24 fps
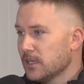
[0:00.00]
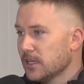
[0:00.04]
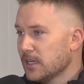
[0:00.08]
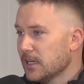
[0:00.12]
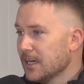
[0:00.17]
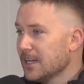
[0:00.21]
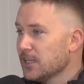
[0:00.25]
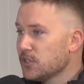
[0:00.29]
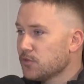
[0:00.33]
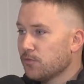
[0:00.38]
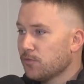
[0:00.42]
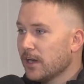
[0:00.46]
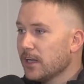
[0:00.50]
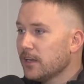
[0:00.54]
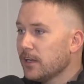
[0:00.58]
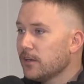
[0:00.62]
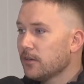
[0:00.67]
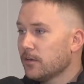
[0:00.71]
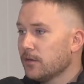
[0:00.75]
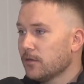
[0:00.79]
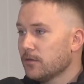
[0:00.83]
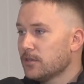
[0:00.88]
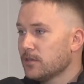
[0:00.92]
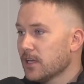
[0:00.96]
He's ready
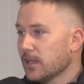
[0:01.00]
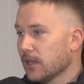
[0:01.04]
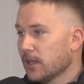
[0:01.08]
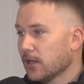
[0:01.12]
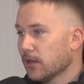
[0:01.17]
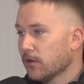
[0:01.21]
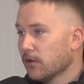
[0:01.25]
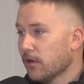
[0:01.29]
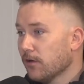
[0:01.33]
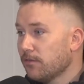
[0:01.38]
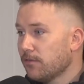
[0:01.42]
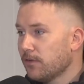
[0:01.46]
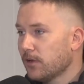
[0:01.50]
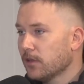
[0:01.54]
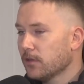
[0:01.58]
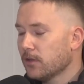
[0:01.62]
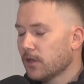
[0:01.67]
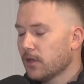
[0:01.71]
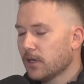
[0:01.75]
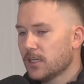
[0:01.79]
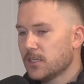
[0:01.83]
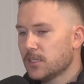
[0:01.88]
to do something. And I've felt like